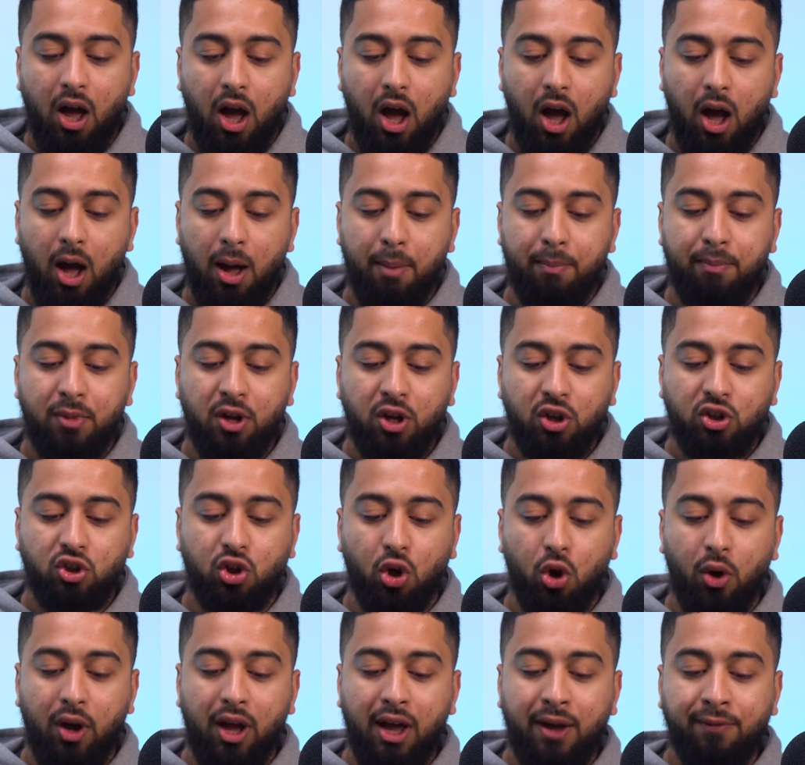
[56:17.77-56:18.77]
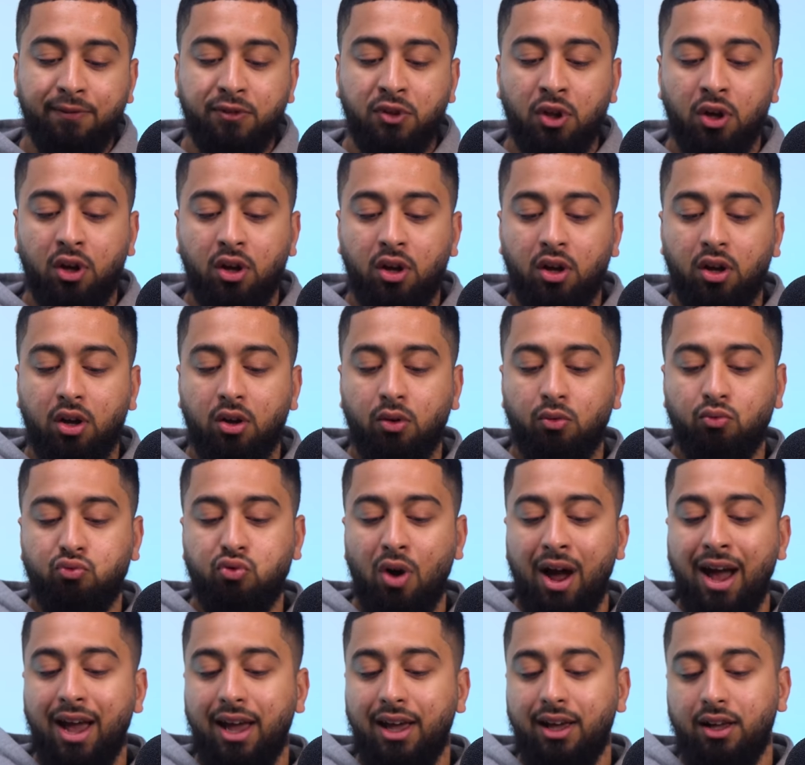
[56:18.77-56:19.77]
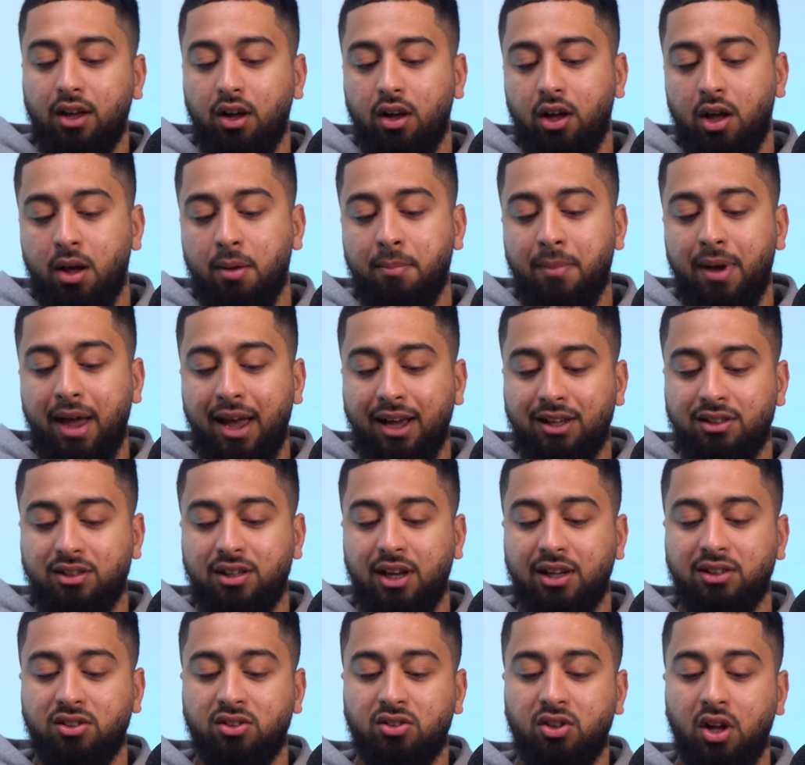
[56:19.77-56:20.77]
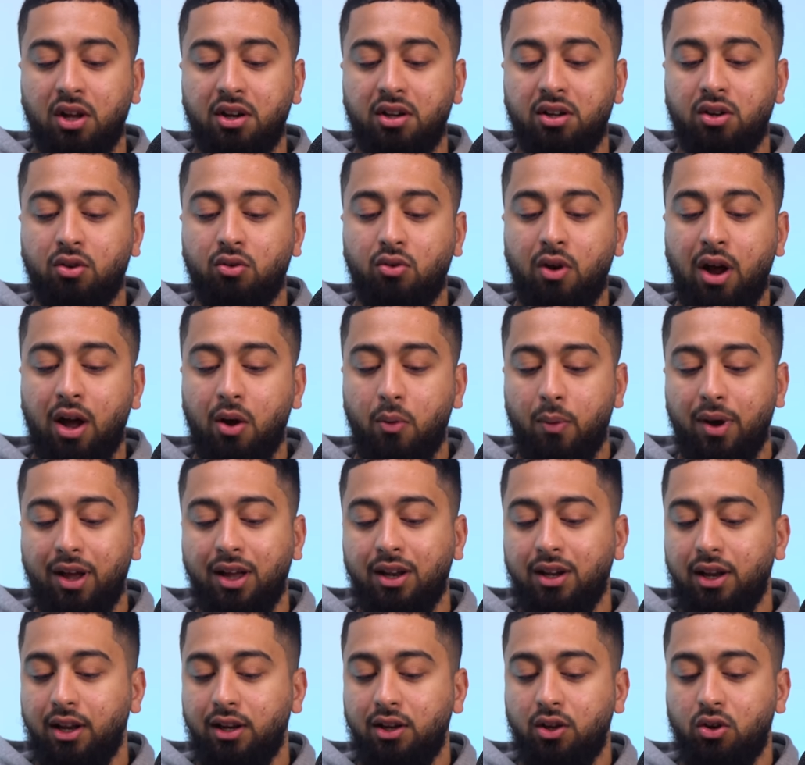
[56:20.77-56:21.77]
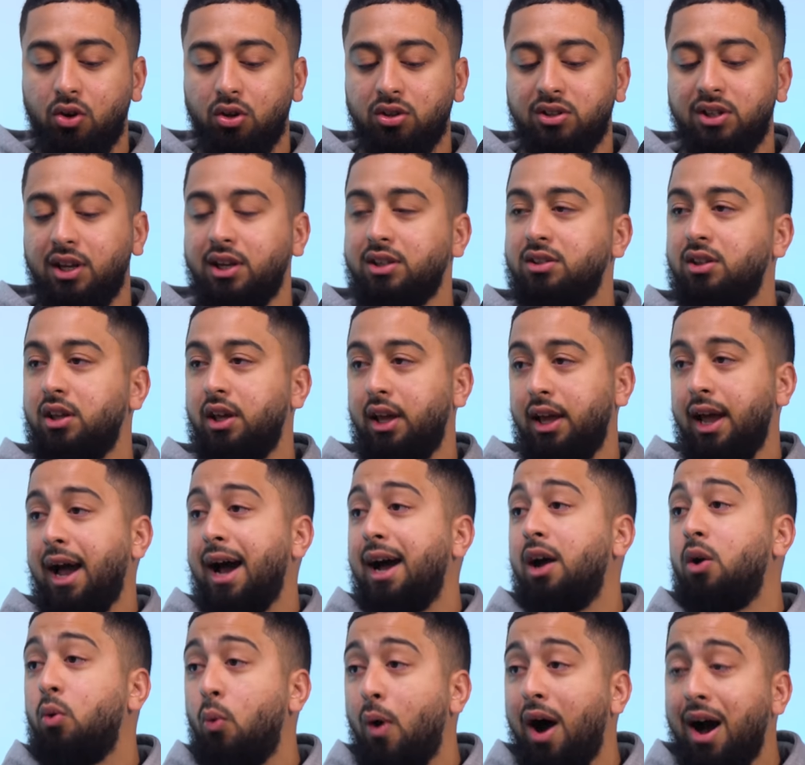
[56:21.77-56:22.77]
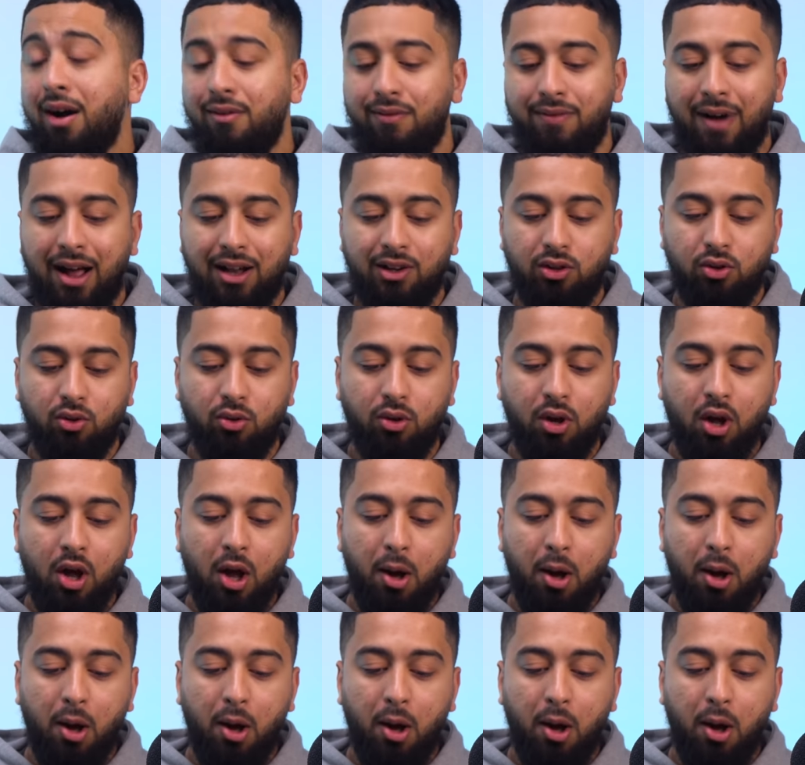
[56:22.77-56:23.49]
Um, so if the right um, exercise is done in the right way in any context, it, ha- it will have value.